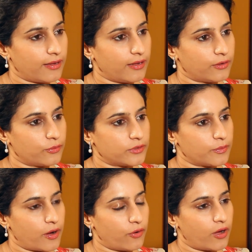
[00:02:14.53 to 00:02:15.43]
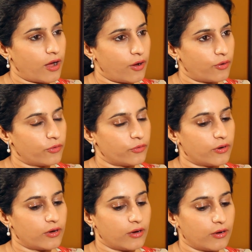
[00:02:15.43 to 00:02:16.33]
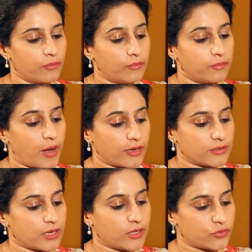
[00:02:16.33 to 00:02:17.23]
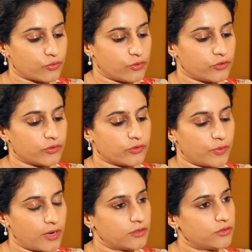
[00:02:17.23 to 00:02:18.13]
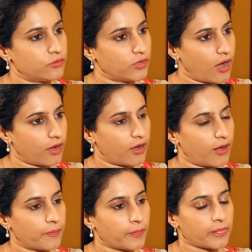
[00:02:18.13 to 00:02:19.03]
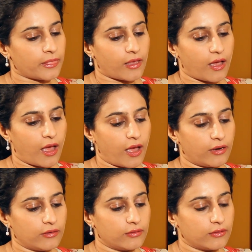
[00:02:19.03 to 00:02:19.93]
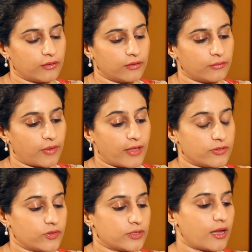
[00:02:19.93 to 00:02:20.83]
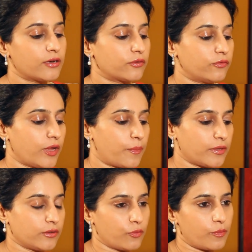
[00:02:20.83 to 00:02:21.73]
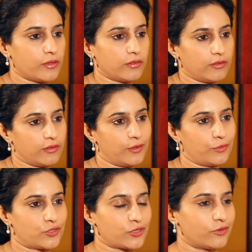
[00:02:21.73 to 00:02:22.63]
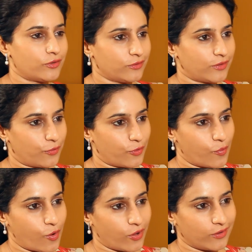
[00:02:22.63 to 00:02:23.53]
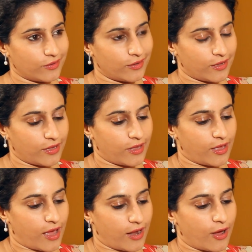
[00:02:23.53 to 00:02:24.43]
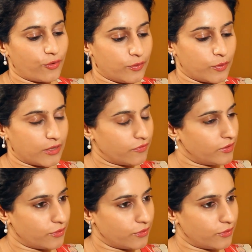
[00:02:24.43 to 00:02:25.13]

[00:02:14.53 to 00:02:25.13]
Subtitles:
It was about how Pakistani soldiers went to Dhaka, and as a result of raping the women, there were children that were born, and how they were given